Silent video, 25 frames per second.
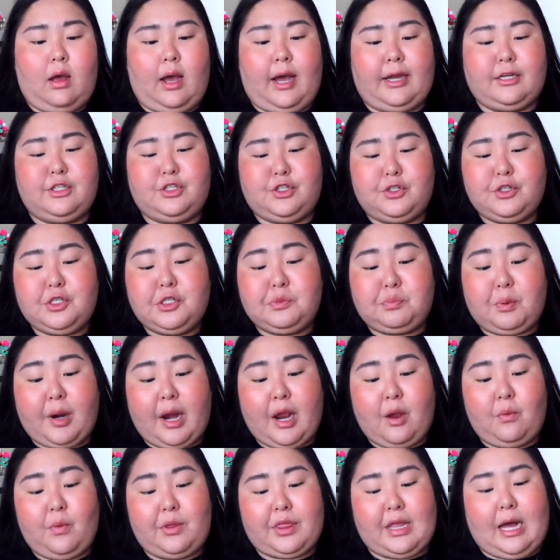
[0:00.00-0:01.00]
I do
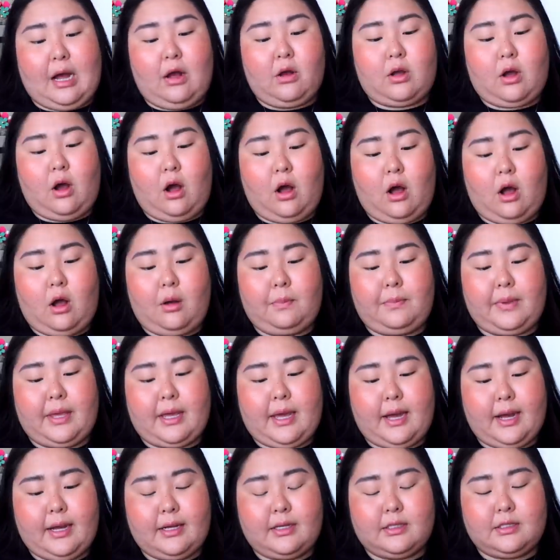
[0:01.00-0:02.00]
spray it with alcohol
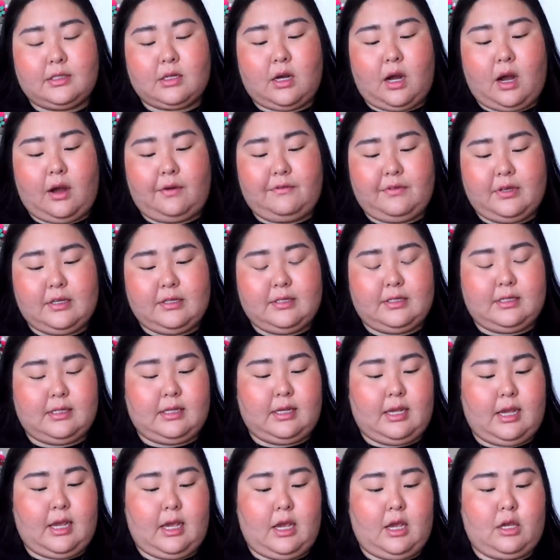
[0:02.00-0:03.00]
because
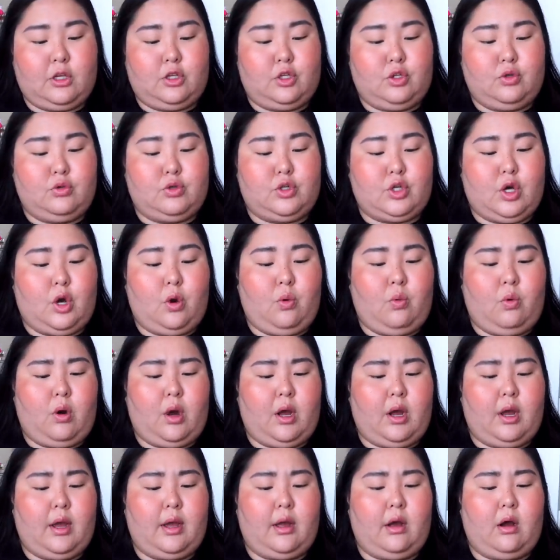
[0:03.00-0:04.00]
obviously you don't
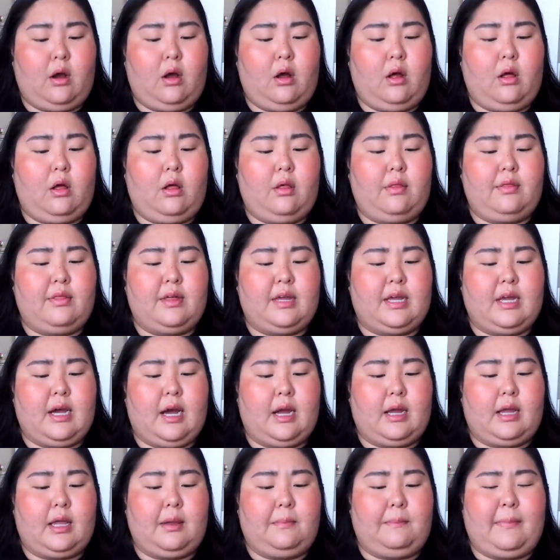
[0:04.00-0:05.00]
want all the
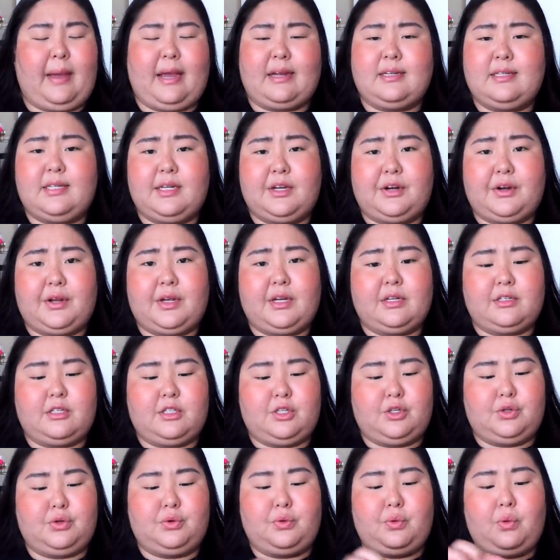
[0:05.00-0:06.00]
gunk and bacteria
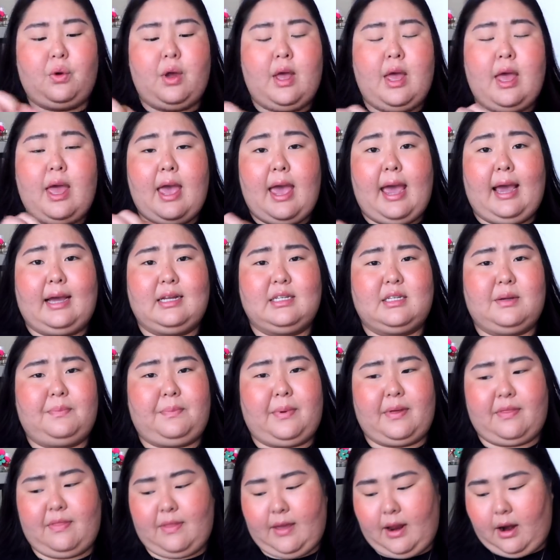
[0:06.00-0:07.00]
to end
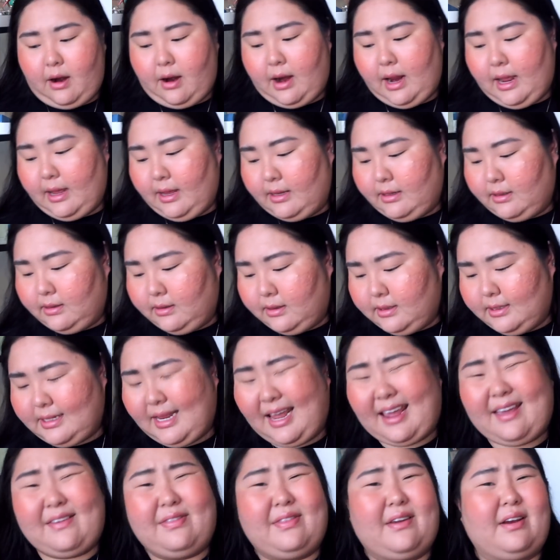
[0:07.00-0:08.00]
up in there and
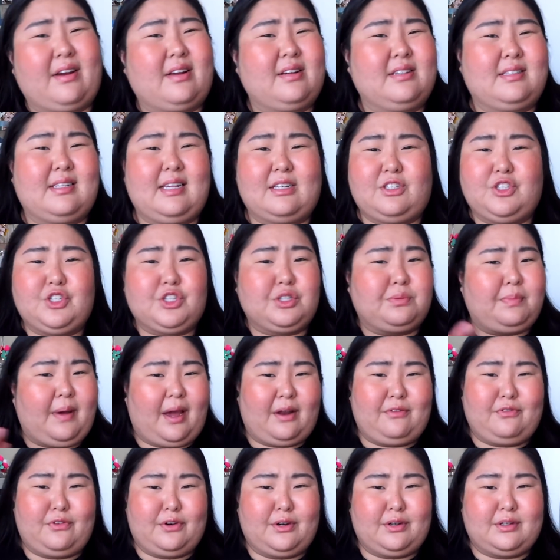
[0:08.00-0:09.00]
stay in there because that's just
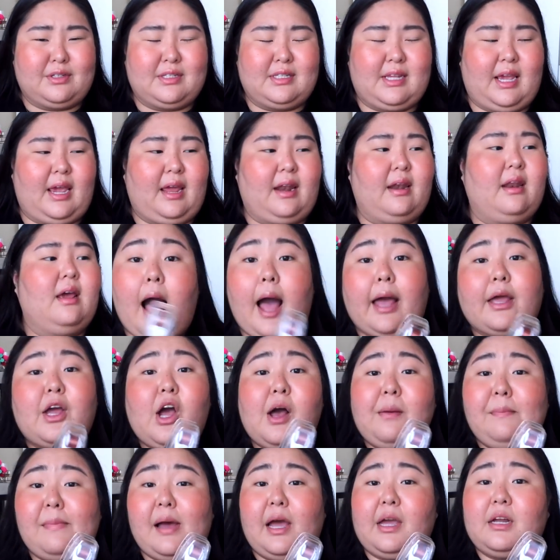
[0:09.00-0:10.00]
bad for your skin. I
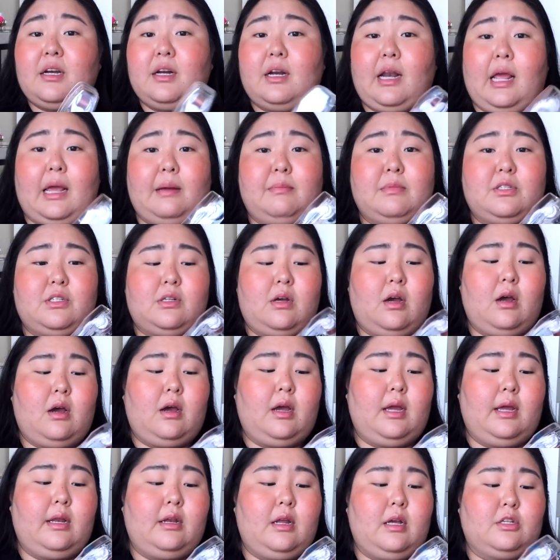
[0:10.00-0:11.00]
got mine on
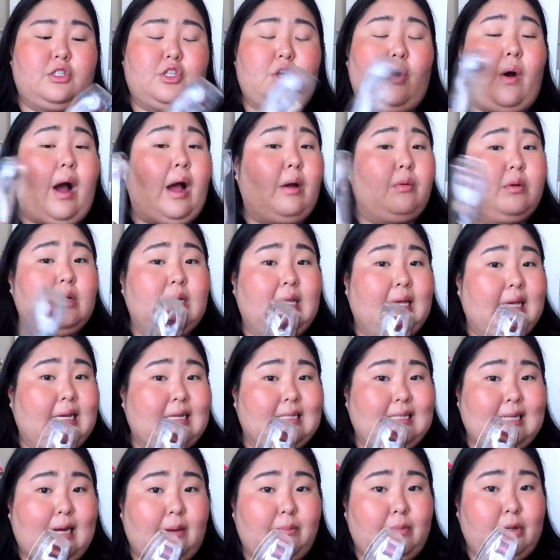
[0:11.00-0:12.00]
Amazon, so I will link
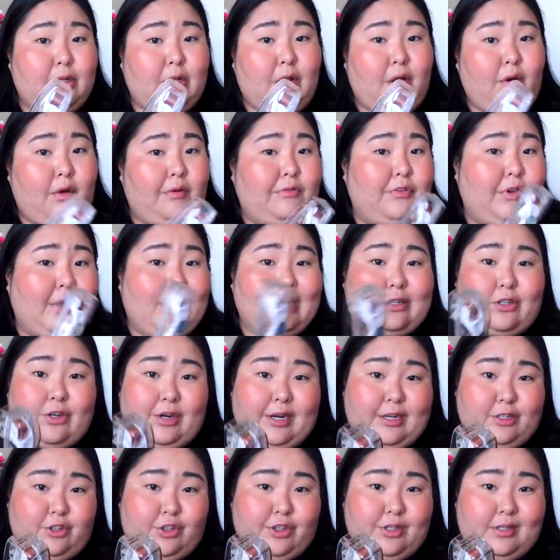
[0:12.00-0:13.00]
it down below if you guys are
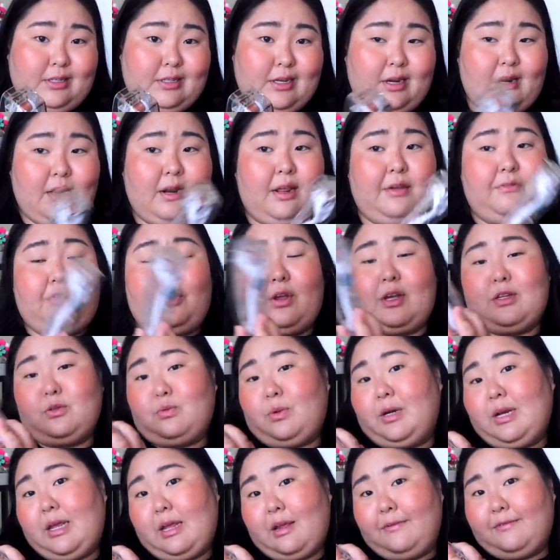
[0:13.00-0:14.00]
interested, if you guys
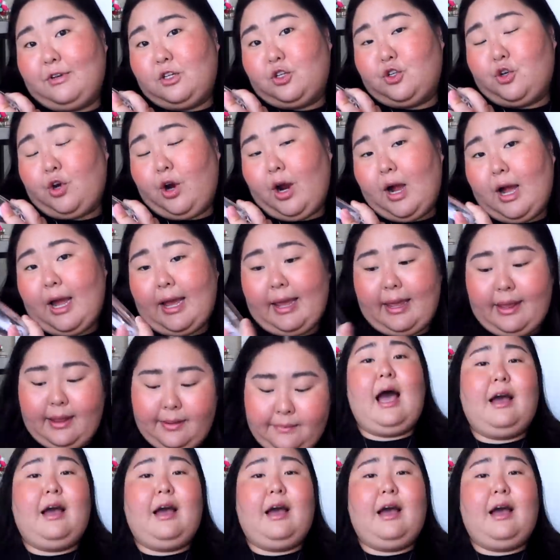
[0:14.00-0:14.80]
want to give it a try.